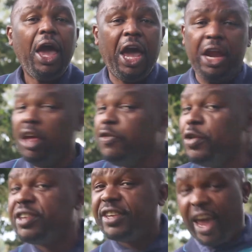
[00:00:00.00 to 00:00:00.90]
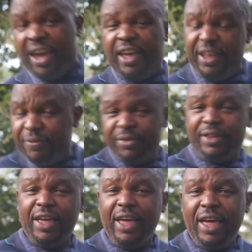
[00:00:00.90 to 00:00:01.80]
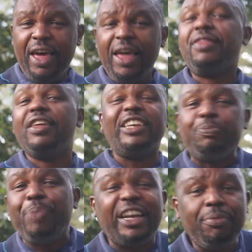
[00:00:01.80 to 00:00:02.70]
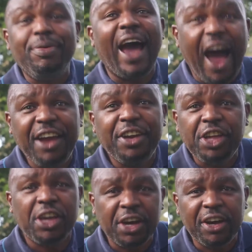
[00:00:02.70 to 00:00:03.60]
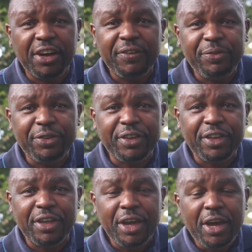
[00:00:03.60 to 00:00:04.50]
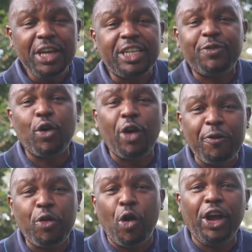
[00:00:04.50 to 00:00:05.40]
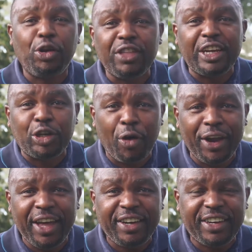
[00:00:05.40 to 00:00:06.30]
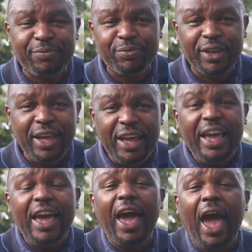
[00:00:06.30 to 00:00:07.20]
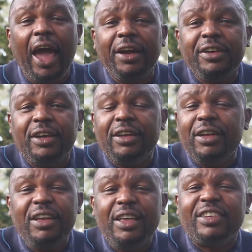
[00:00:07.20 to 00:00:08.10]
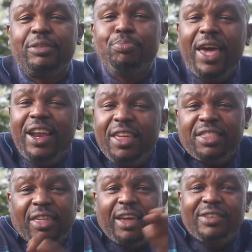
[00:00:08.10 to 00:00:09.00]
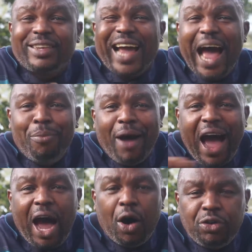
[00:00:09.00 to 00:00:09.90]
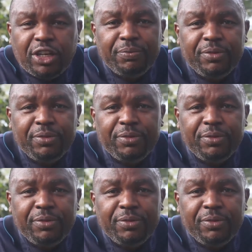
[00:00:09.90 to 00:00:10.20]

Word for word: And if you say, this part behind here is for uh, going to the toilet and smelly things come out,